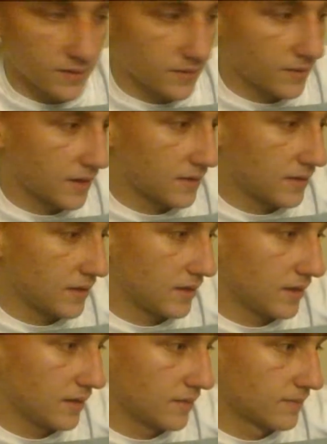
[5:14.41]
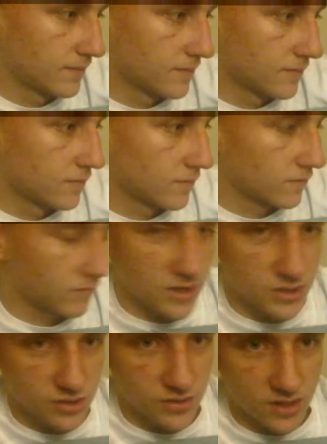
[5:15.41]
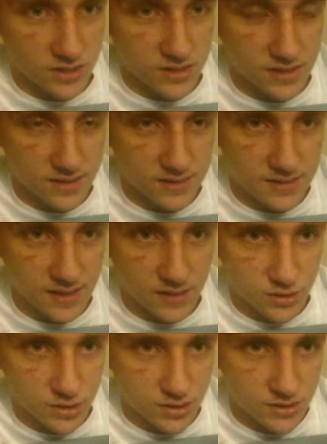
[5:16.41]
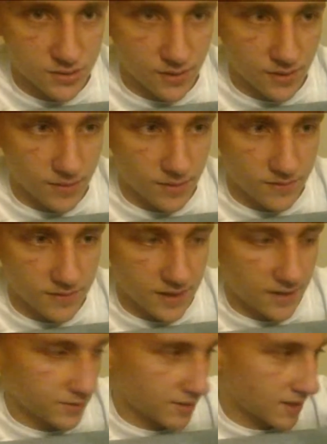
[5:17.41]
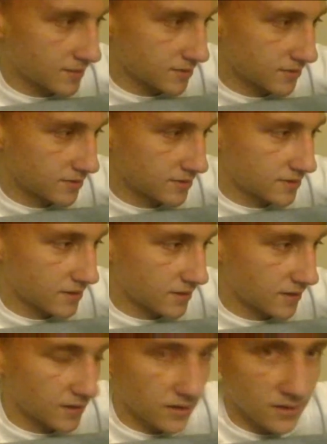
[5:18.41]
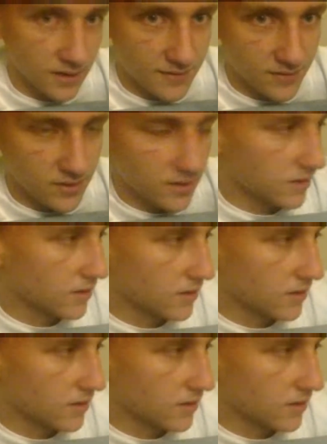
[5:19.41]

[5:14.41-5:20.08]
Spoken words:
You got the Rush Truck Center's Toyota of KFC Cup Series starting 11th.